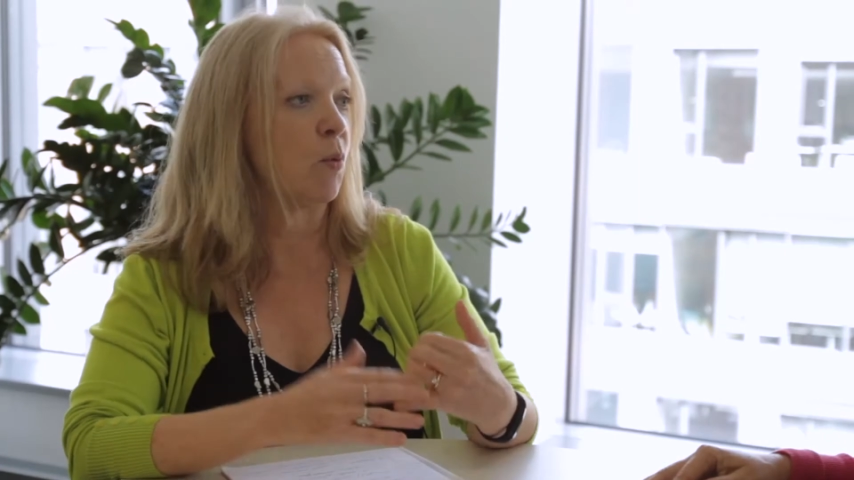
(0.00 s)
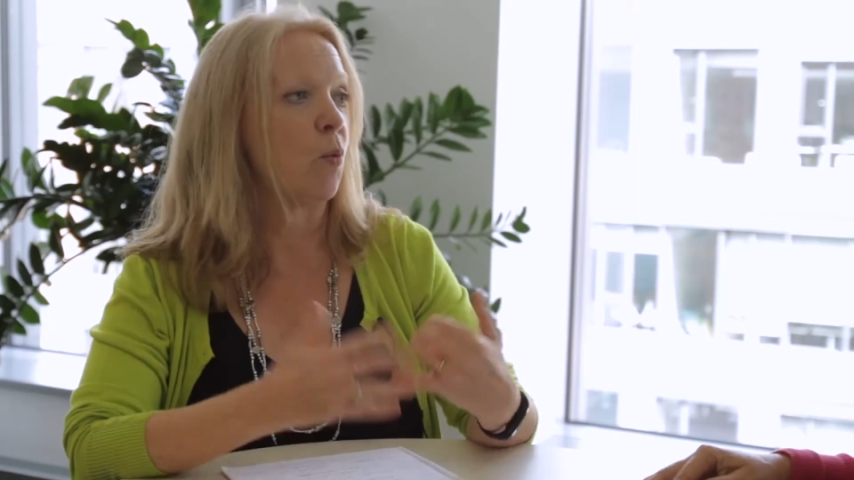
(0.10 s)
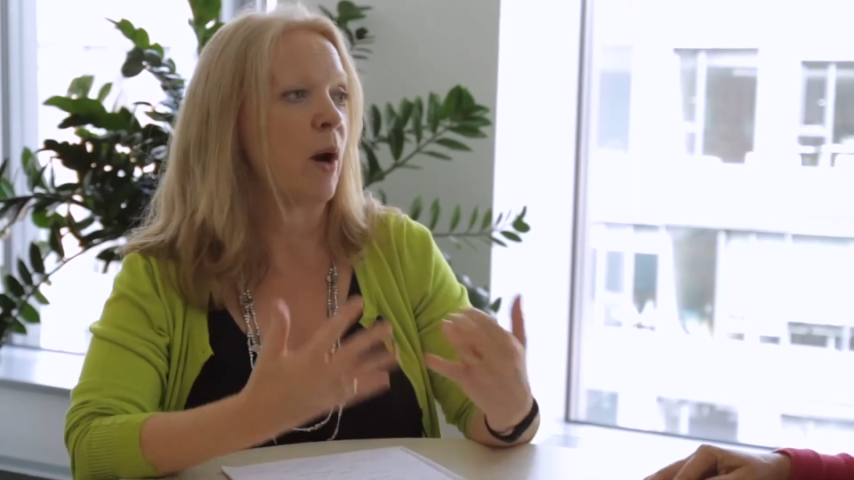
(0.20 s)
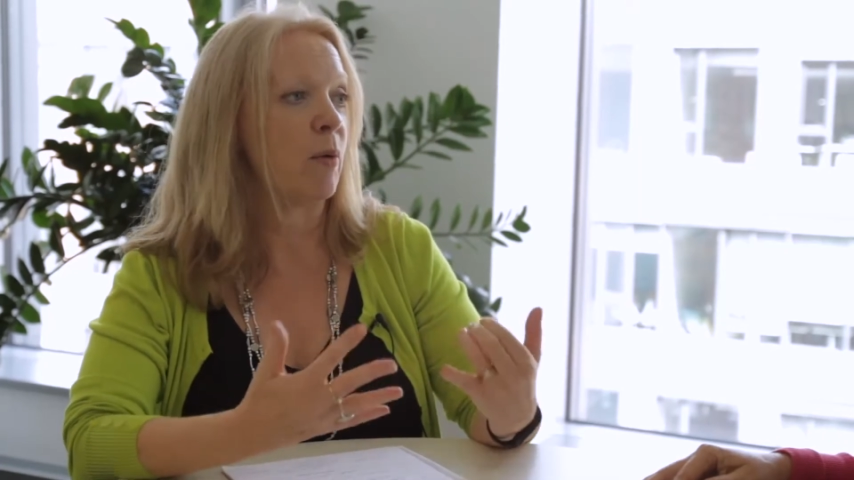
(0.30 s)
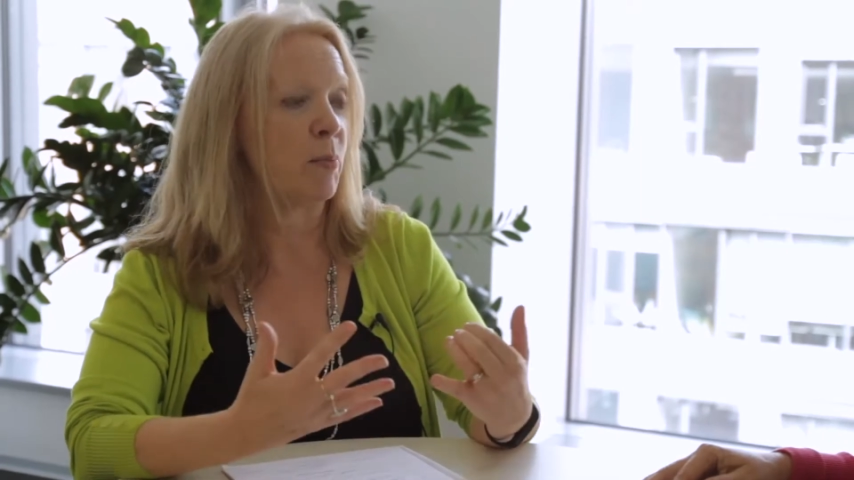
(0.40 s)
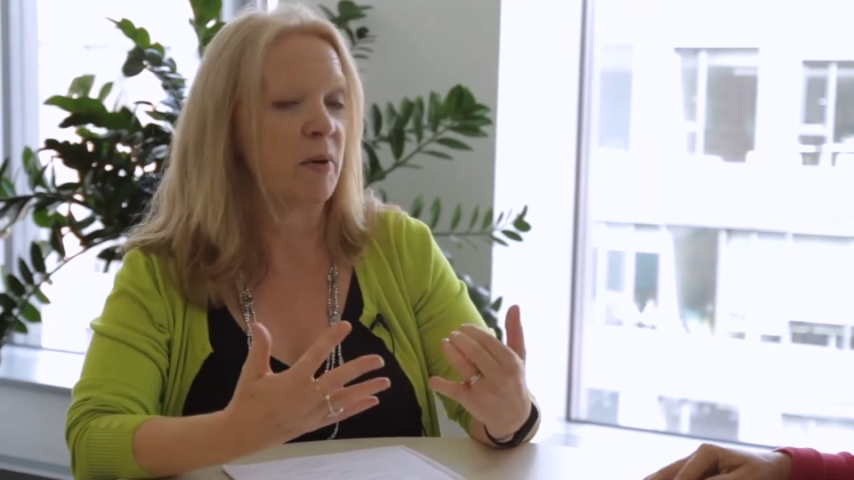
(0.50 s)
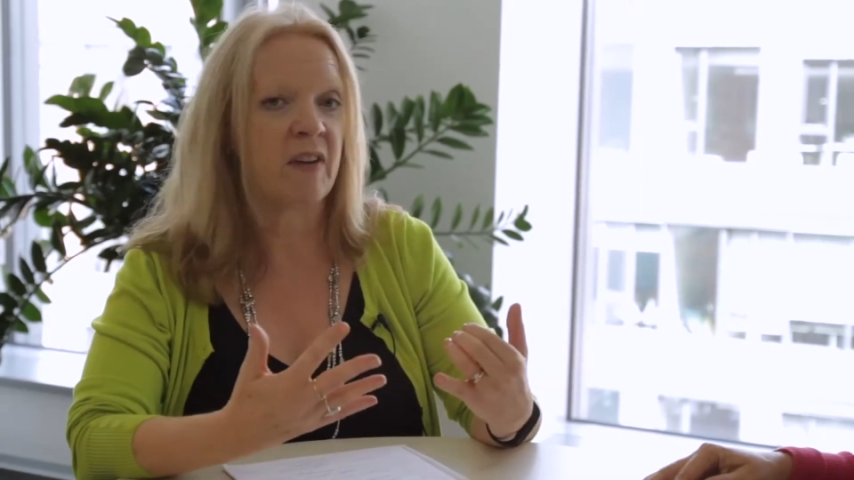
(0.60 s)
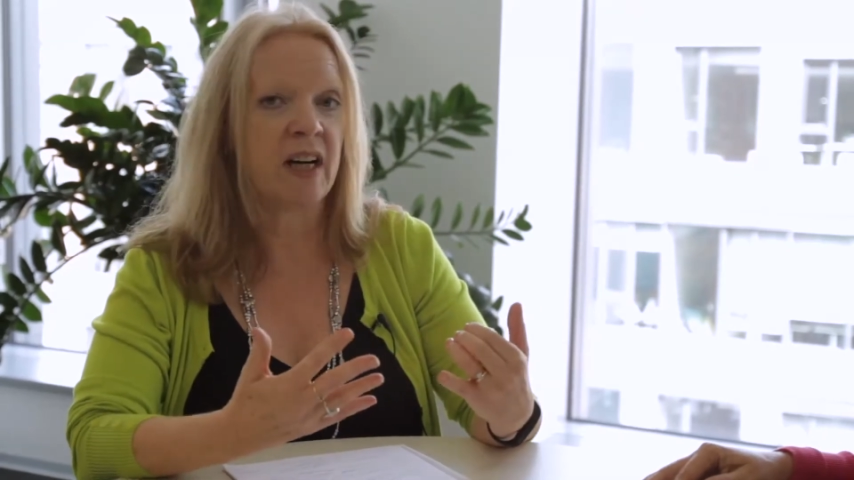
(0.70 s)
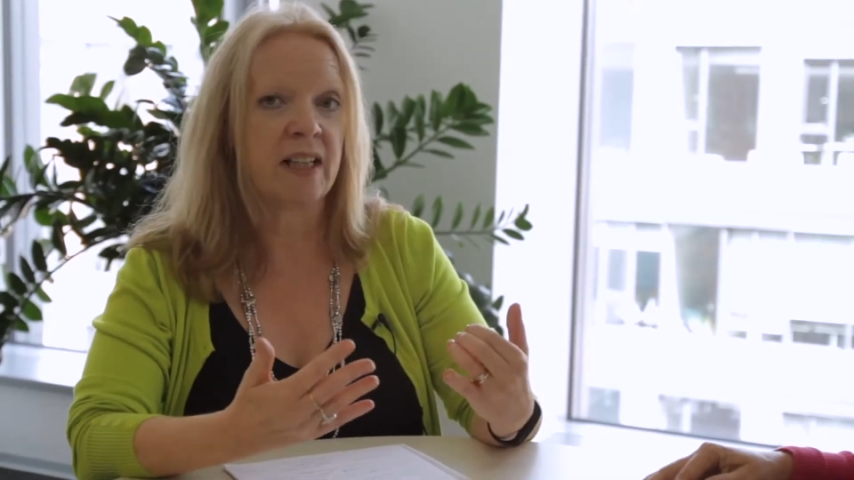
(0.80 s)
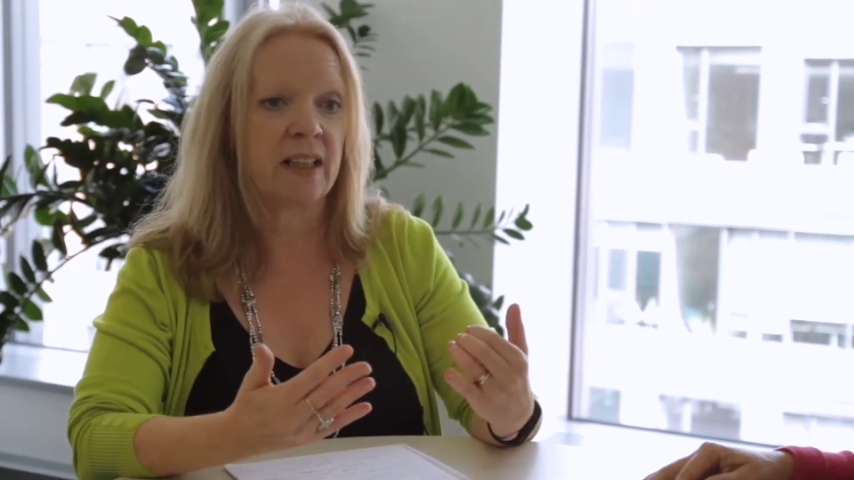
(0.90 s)
why we're
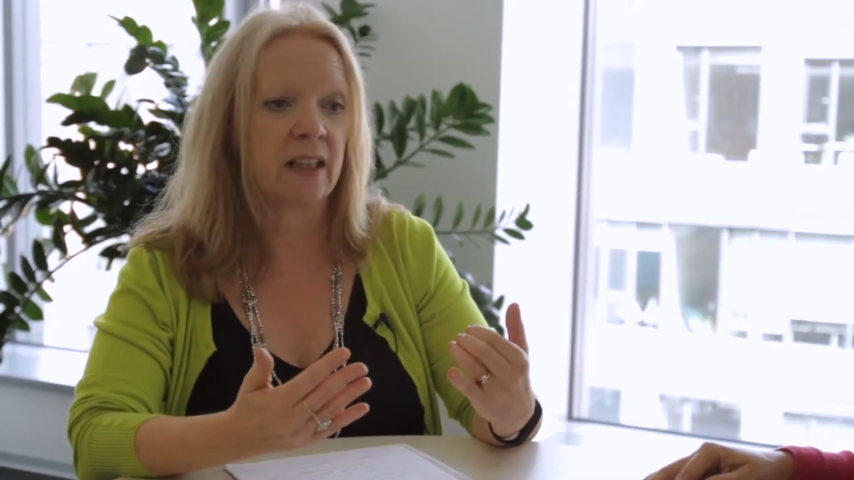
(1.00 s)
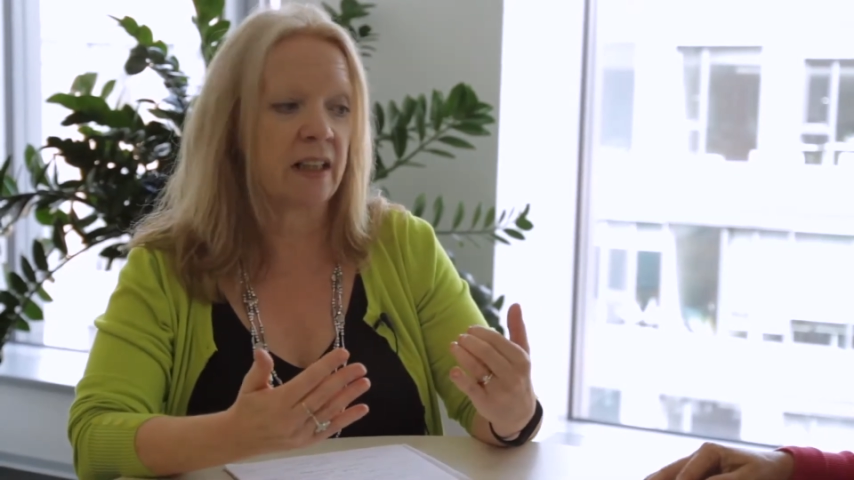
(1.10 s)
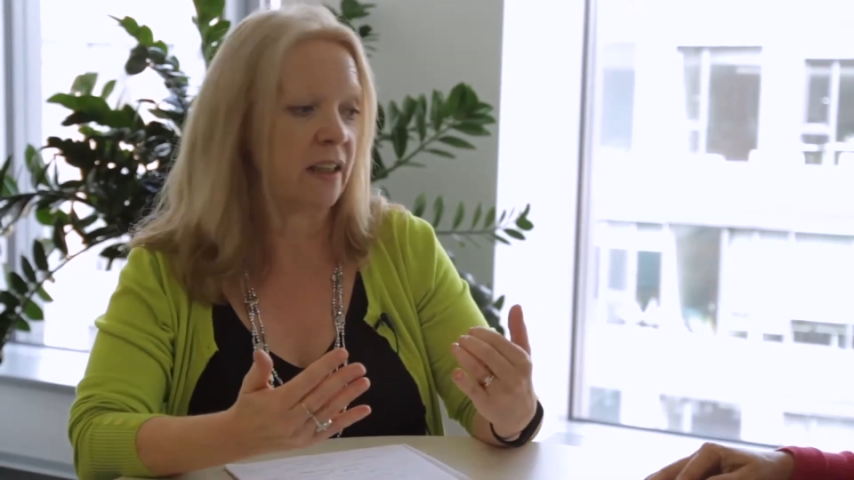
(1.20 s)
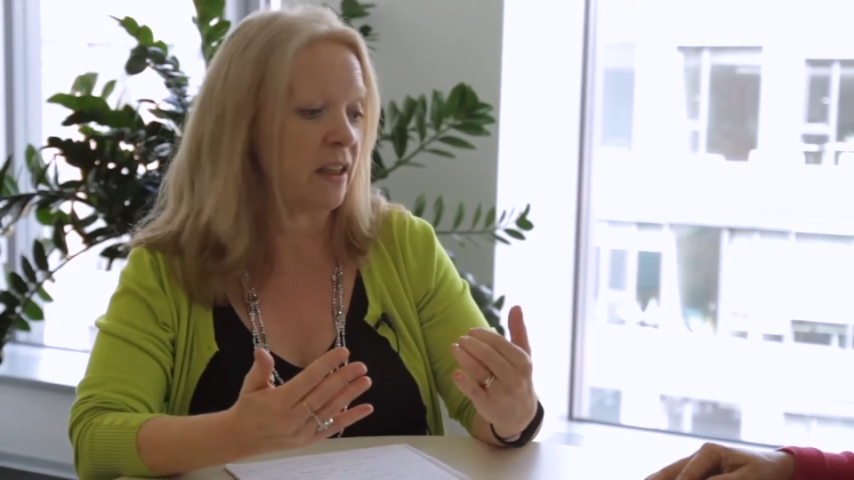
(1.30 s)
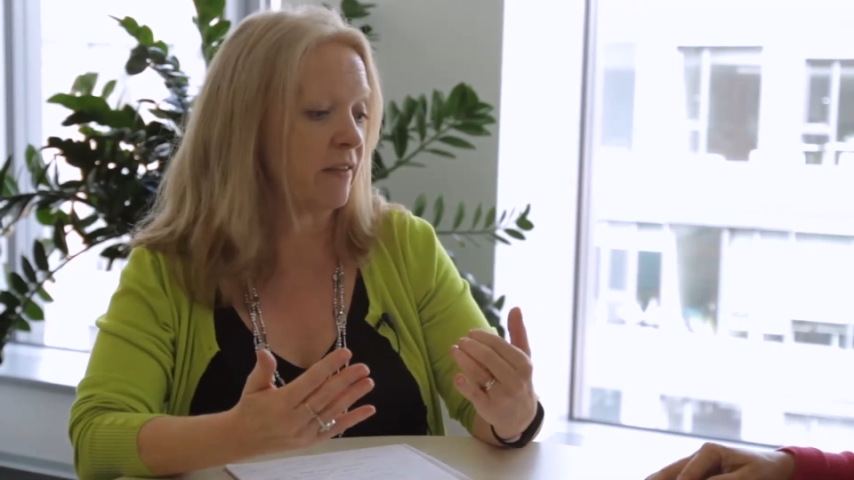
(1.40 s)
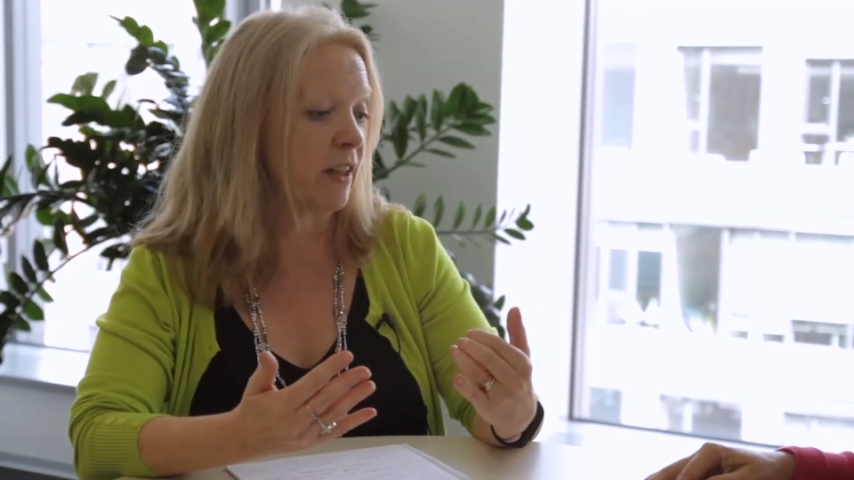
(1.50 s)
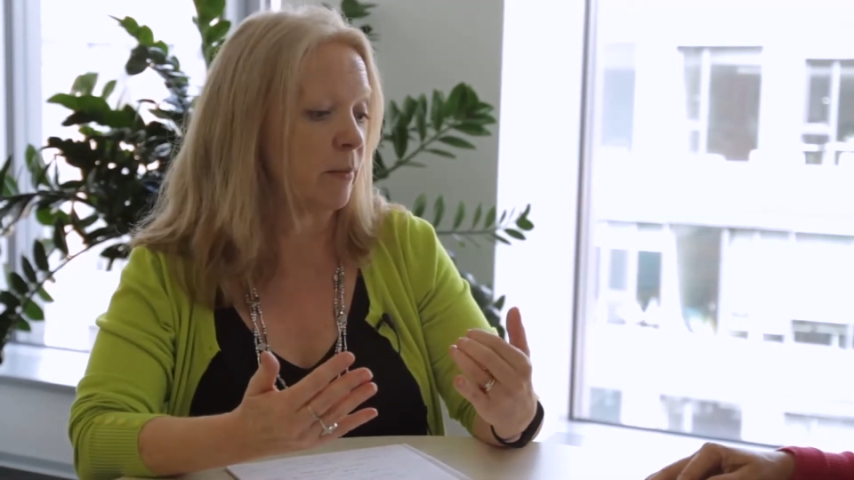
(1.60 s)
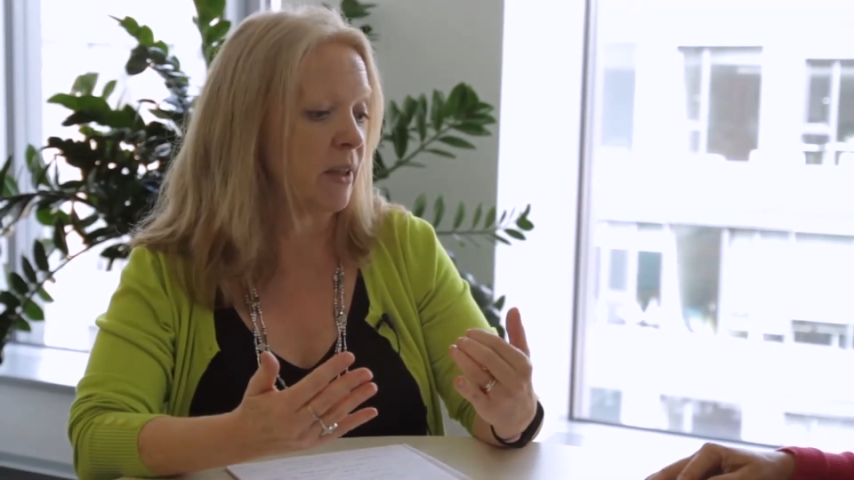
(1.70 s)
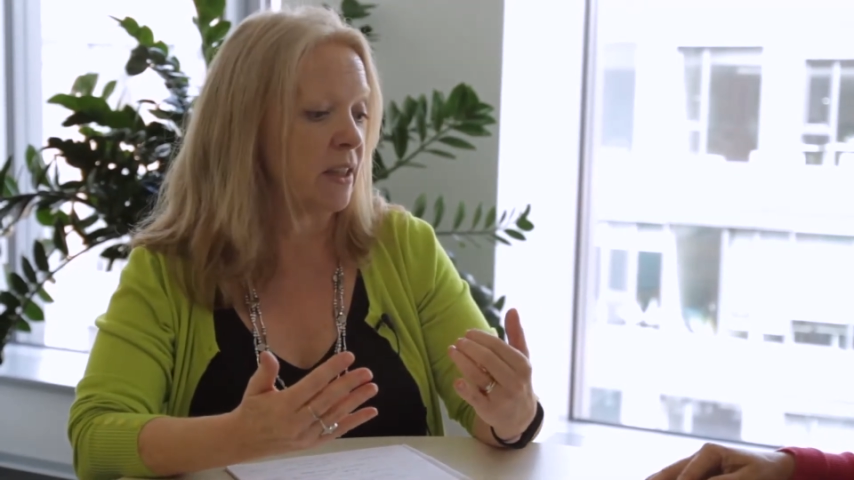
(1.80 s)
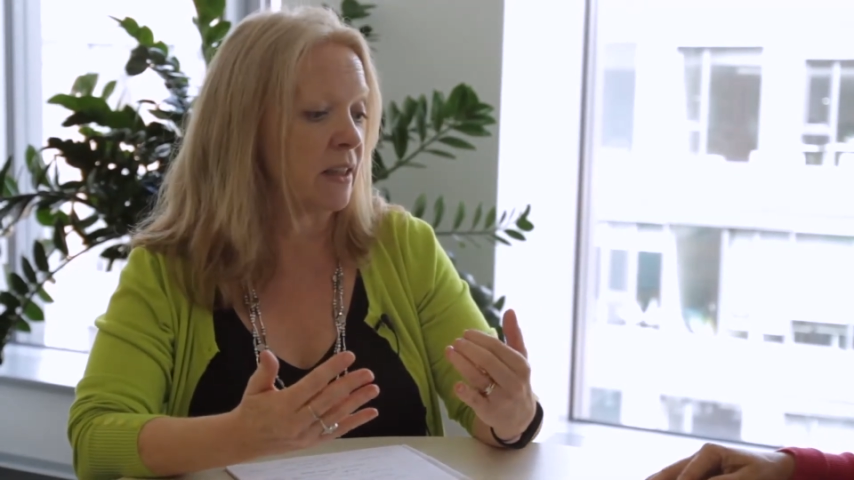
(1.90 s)
providing learning and
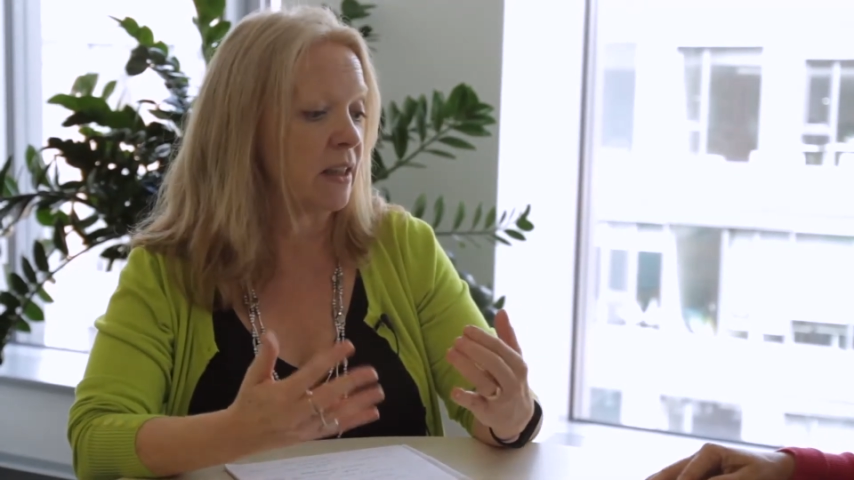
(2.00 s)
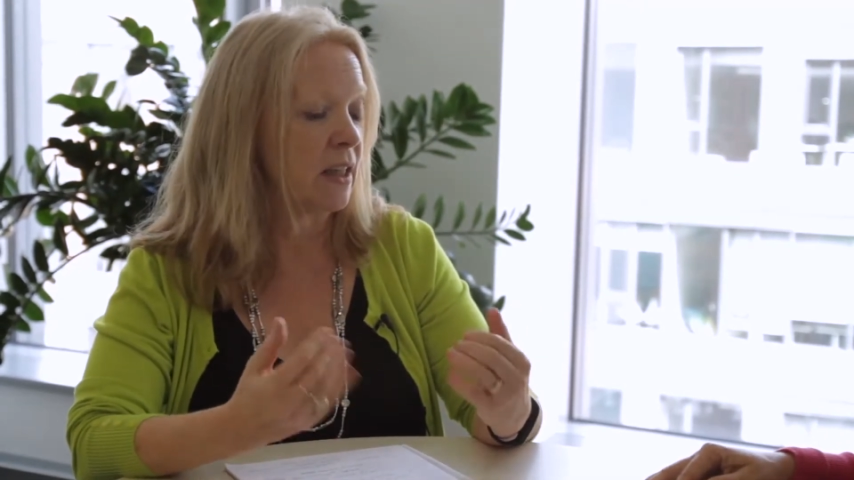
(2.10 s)
development.